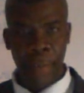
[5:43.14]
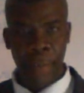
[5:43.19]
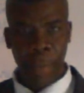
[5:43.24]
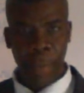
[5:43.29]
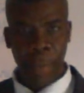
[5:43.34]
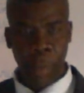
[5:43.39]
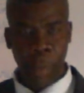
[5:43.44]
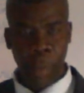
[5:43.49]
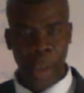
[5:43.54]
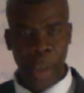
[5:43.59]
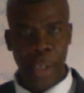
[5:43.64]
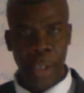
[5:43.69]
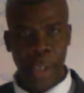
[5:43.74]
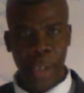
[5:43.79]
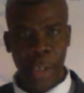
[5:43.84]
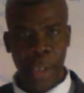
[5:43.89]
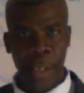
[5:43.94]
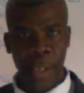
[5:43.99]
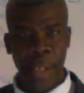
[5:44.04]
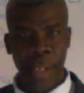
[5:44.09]

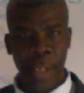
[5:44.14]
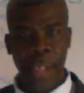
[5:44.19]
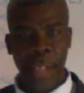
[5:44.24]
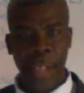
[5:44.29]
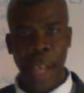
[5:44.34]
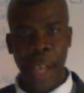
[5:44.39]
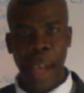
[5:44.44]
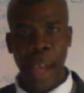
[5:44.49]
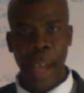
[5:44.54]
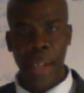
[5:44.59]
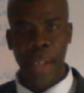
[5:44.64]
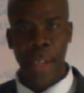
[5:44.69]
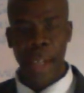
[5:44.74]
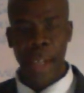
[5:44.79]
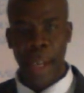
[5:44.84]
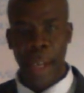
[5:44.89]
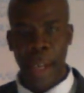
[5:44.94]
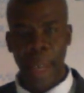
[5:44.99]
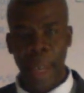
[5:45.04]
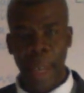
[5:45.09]
questions such as,
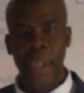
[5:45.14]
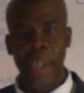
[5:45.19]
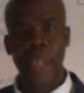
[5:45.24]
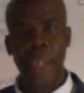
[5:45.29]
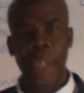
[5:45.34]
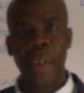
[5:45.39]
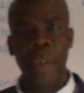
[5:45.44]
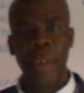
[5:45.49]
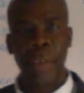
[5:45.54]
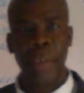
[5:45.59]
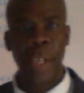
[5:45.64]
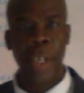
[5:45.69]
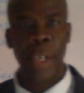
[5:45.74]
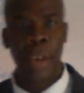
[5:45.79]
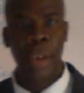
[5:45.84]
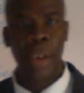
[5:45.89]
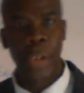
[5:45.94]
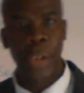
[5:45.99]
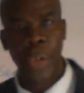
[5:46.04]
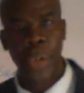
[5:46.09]
let me just very quickly
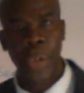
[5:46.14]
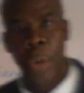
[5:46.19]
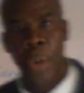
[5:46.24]
go to